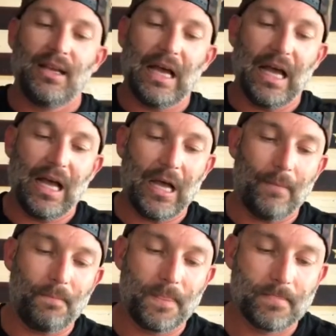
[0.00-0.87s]

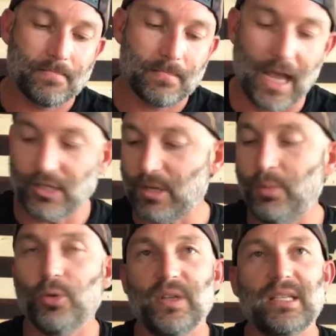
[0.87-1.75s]
I actually
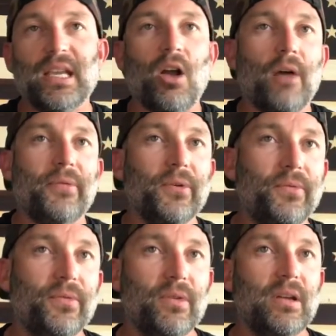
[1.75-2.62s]
pulled the skin off
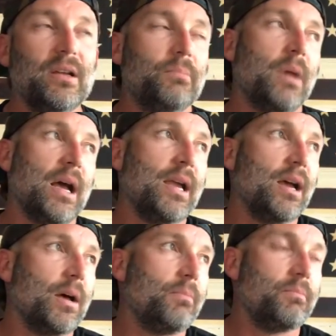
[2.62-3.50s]
of
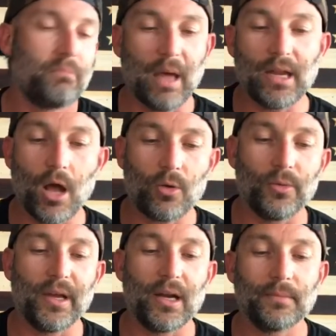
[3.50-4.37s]
my
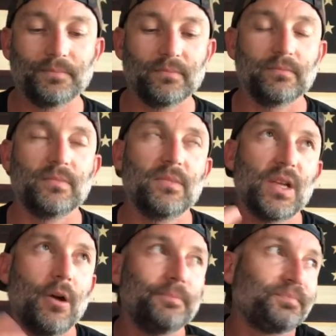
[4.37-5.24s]
knuckle there.
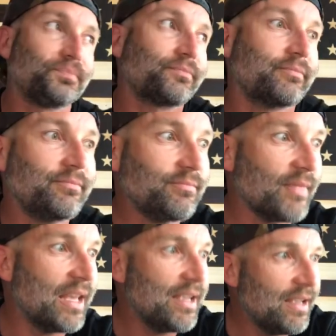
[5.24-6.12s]
So
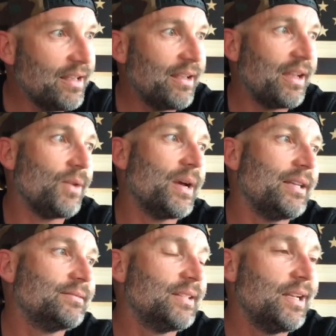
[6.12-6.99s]

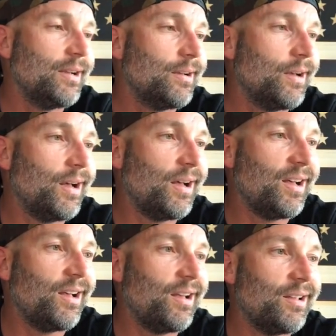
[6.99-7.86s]
anyway, like
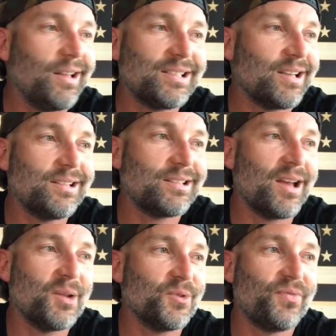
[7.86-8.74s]
I said, I just
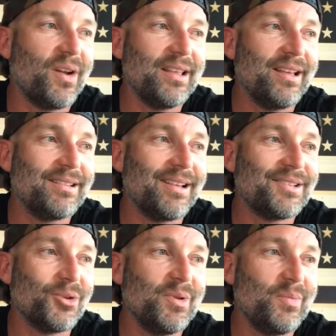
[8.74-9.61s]
thought it was funny that
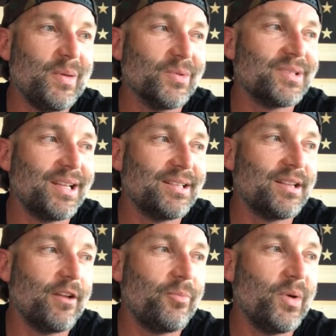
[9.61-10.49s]
so many people said
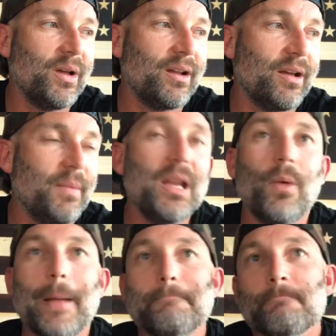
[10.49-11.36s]
stuff. But
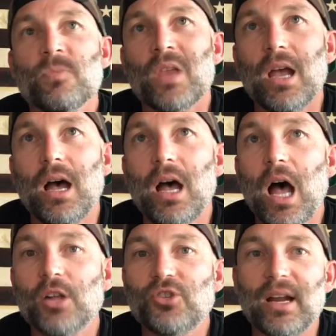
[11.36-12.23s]
anyway,
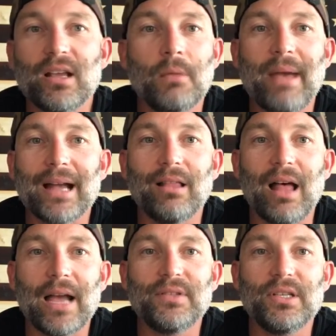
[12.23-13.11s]
I'll try to come back
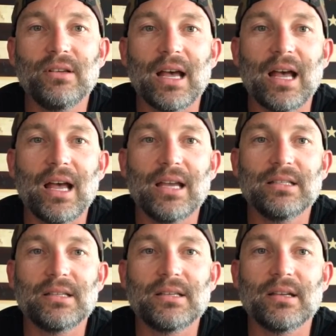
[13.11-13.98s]
live to you
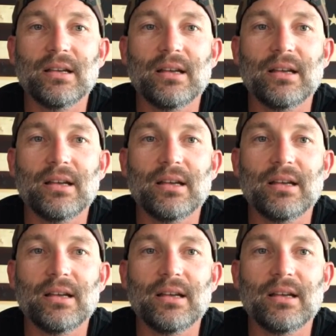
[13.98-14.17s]
guys